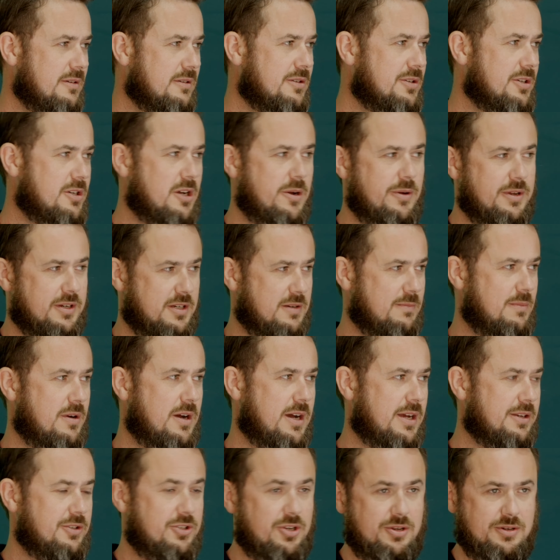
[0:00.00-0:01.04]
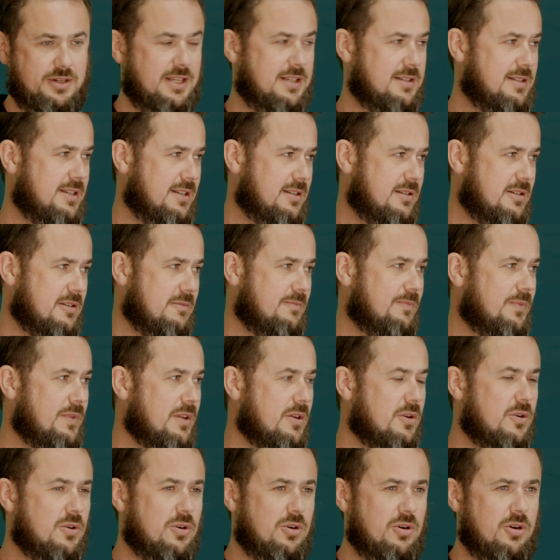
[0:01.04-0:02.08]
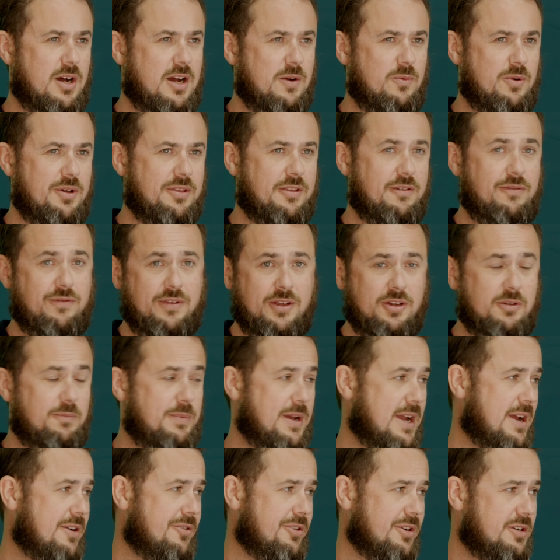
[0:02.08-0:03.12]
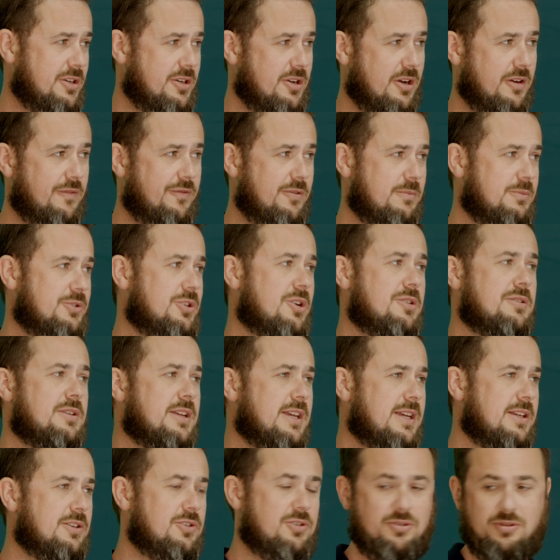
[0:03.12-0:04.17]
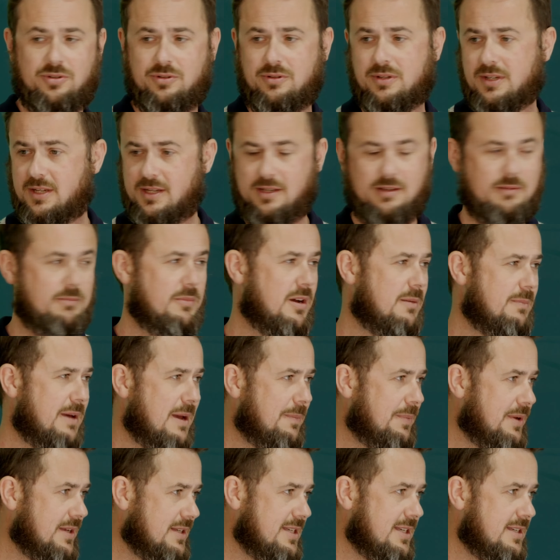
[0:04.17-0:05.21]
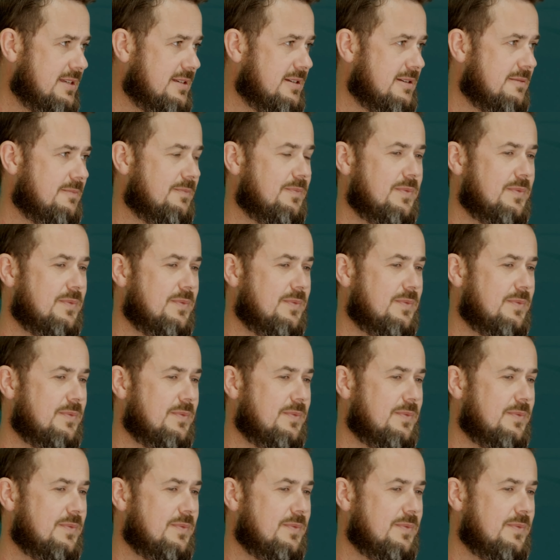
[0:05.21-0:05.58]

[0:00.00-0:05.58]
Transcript: to go into my John Deere system, or I want the field boundary to go from John Deere to my mapping system.